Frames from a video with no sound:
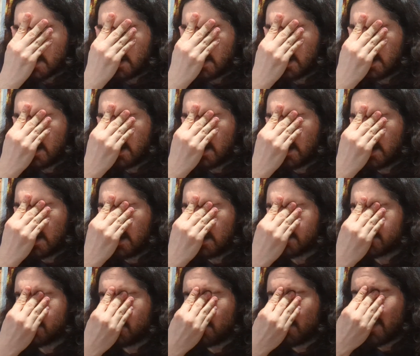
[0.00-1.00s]

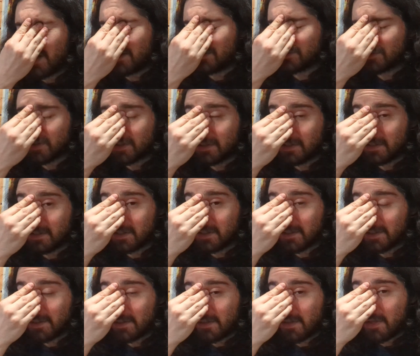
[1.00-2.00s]

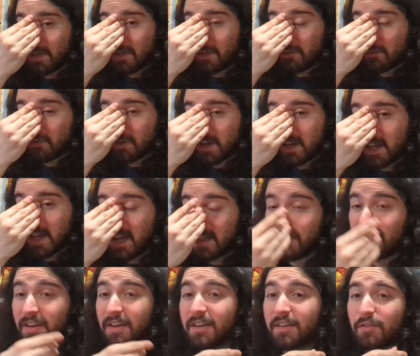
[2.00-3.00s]
2003, I
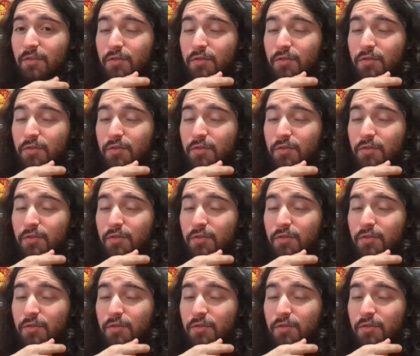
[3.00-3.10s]
think.